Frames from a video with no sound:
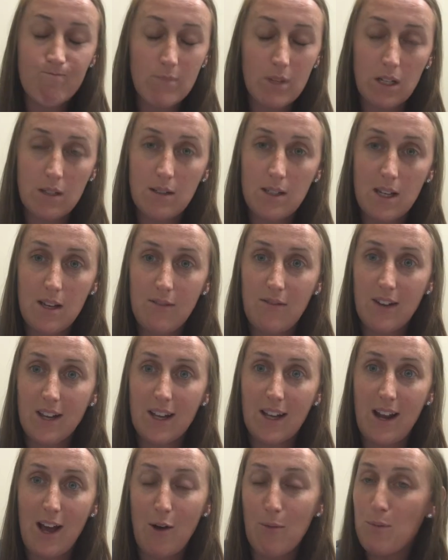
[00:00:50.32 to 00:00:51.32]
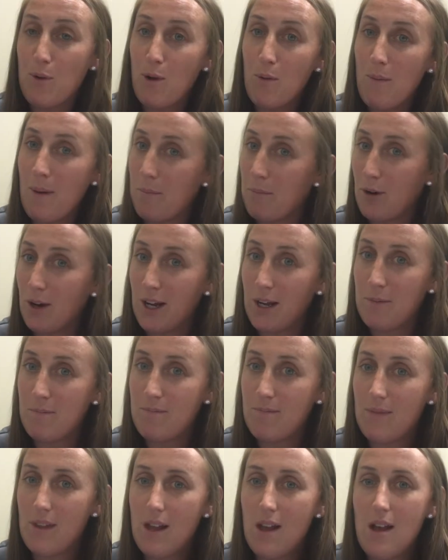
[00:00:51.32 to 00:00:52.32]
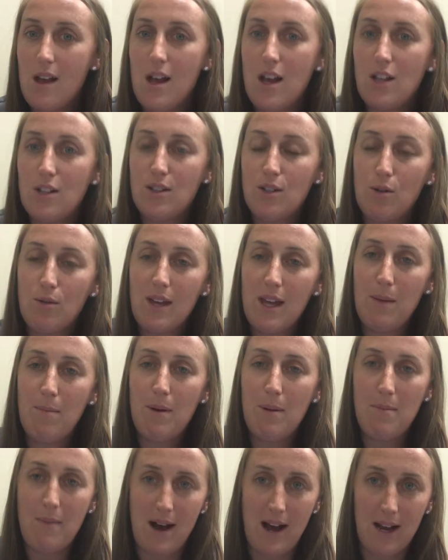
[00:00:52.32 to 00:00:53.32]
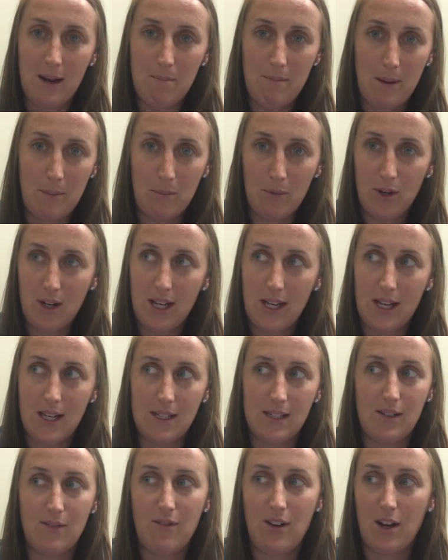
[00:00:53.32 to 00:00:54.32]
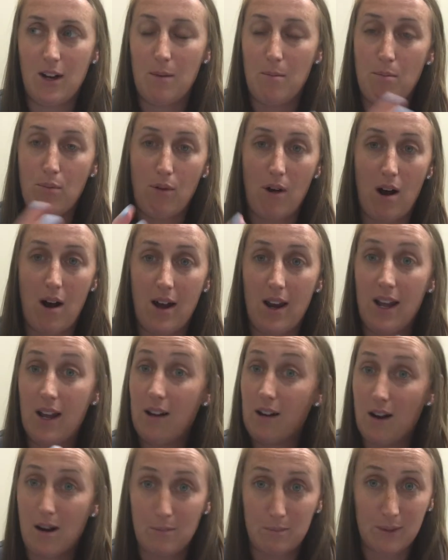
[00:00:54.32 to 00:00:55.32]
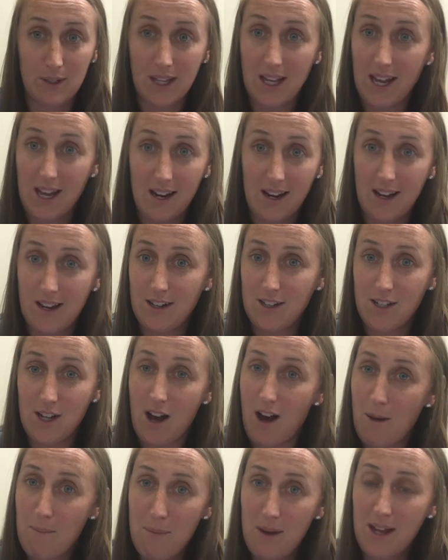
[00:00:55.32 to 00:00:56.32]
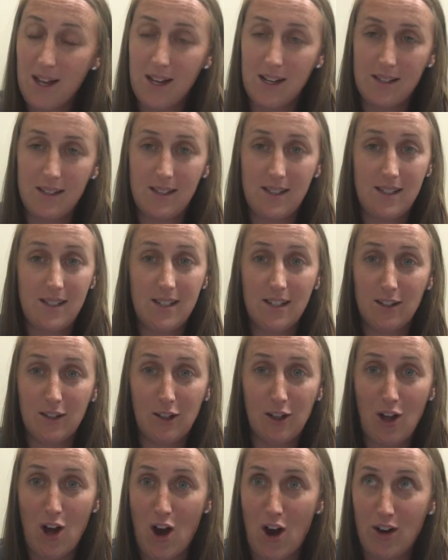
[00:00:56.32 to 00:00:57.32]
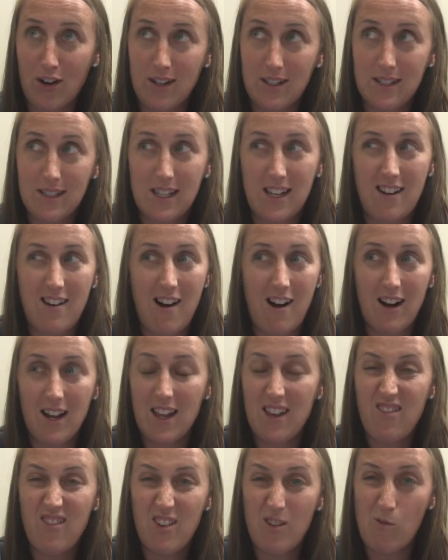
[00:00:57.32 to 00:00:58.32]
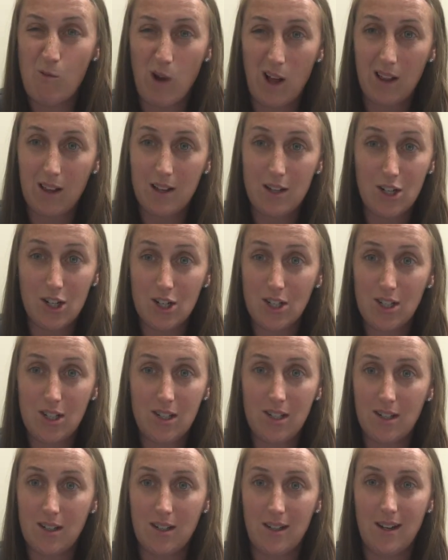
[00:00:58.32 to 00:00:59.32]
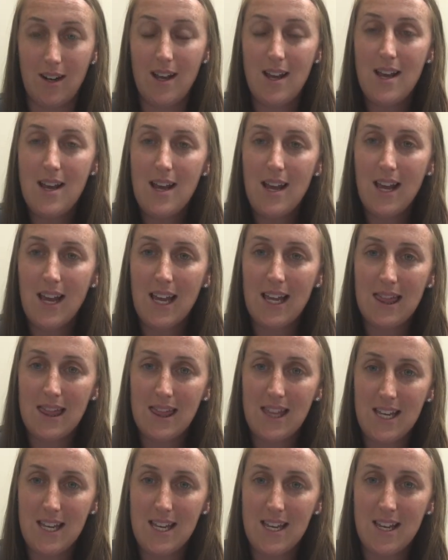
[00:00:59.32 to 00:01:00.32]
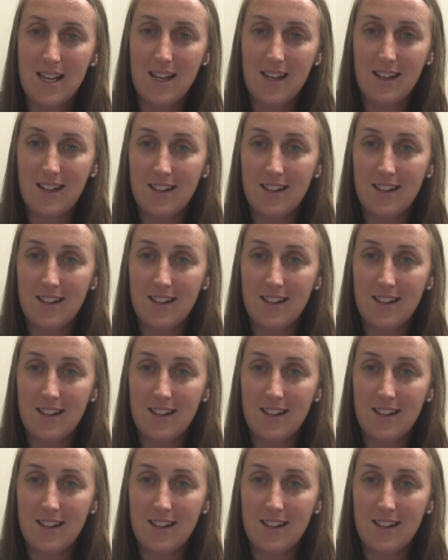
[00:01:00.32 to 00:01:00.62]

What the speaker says: see if it can help your memory. So keep in mind, memory is a very broad and complicated topic. It's still honestly not even well understood in the